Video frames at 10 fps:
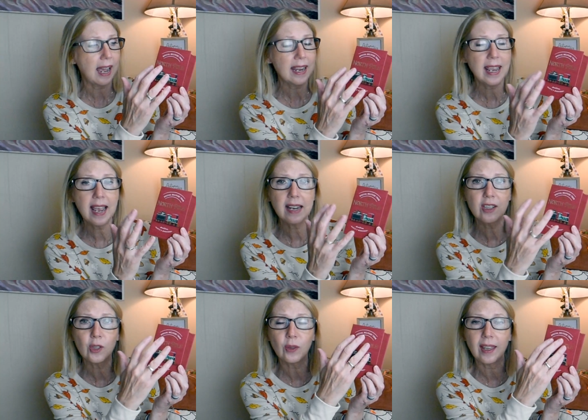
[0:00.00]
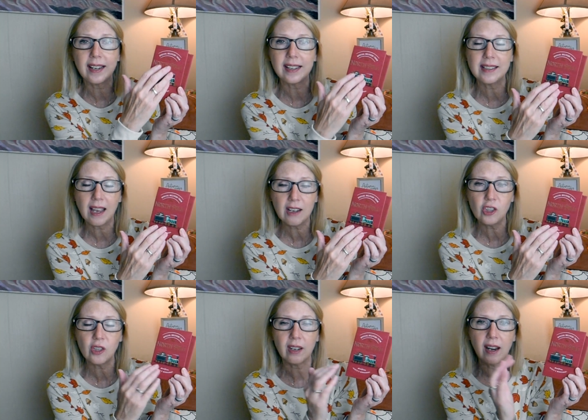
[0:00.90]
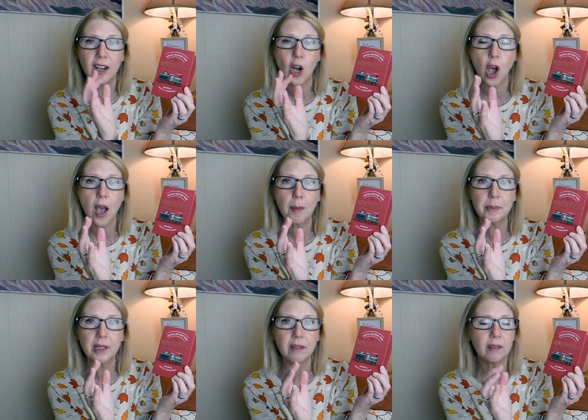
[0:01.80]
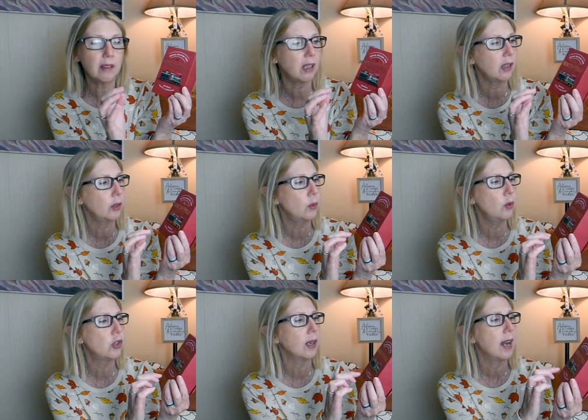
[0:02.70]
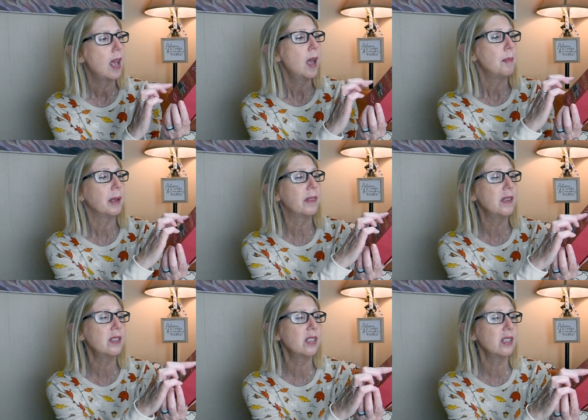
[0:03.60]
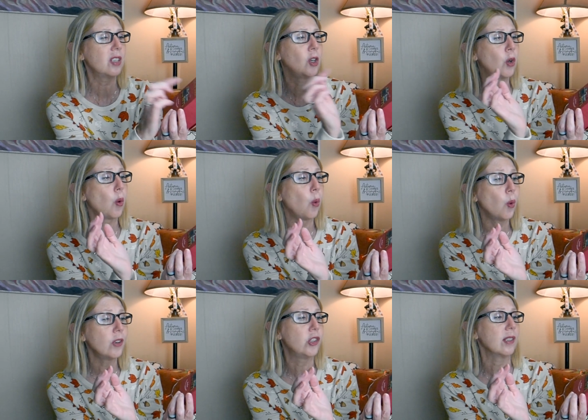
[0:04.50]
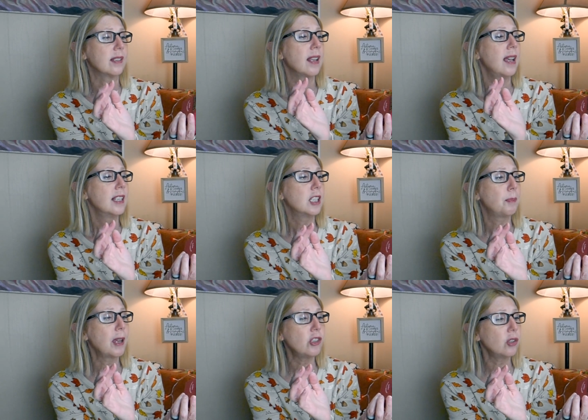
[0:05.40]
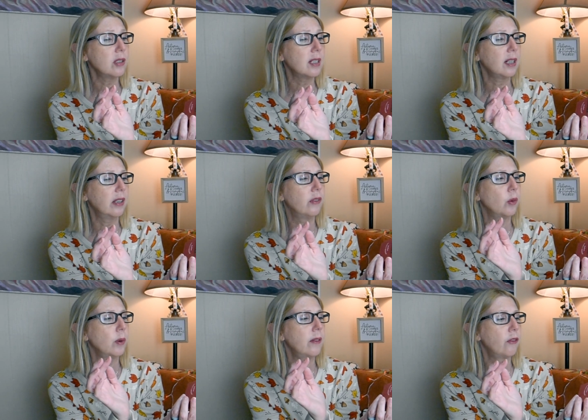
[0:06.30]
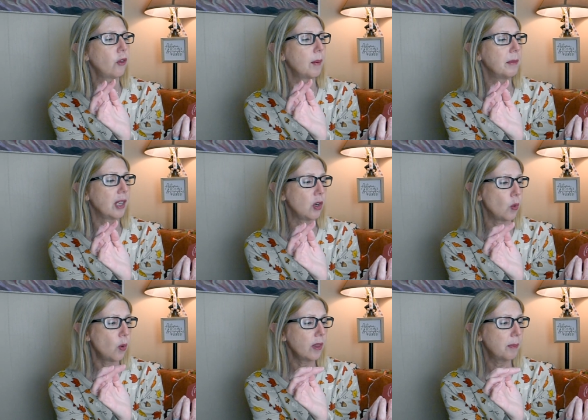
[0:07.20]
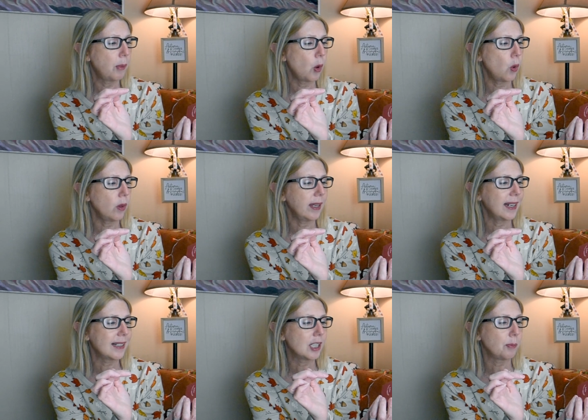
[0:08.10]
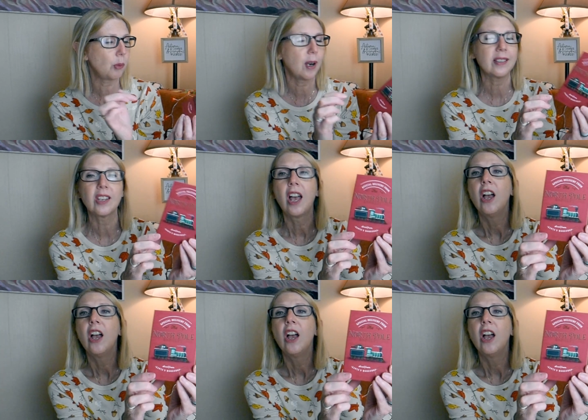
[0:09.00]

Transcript: I had to like touch it, an optical illusion. But this is gorgeous. Special delivery from the North Pole Express,